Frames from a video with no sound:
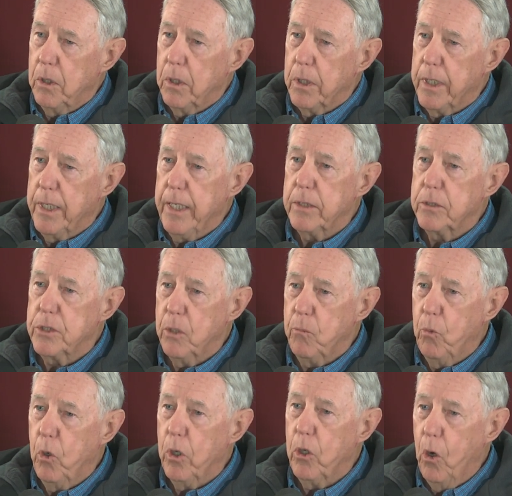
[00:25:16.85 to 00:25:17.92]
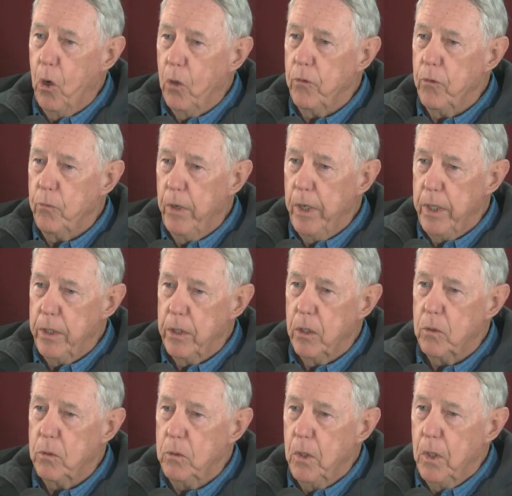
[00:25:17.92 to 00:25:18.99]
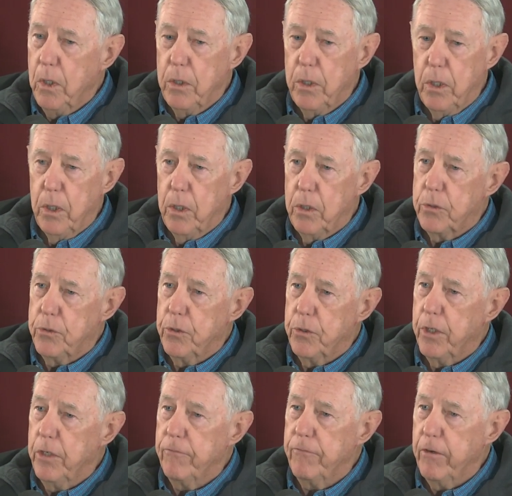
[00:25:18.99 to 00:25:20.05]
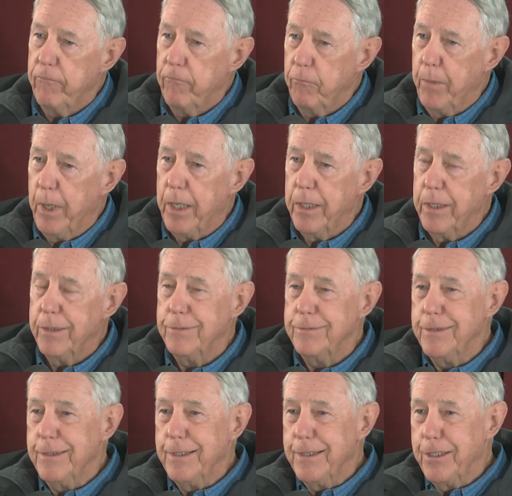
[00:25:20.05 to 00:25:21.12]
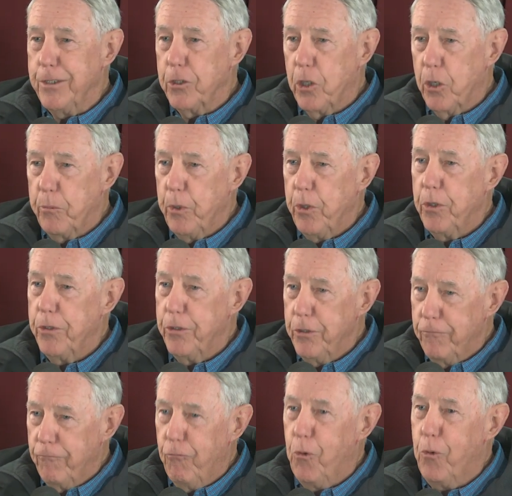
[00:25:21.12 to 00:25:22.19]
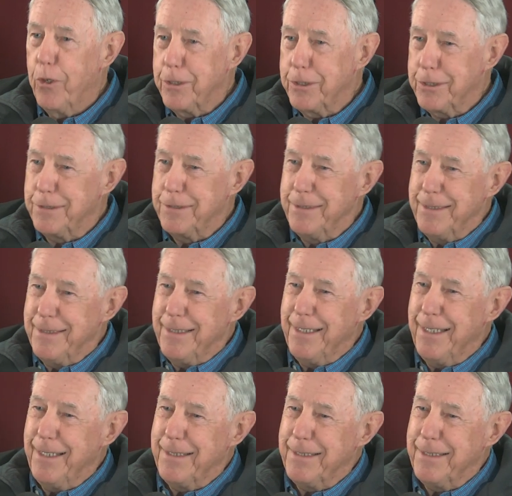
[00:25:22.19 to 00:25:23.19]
get someone on the radio to give everybody in the community a voice. And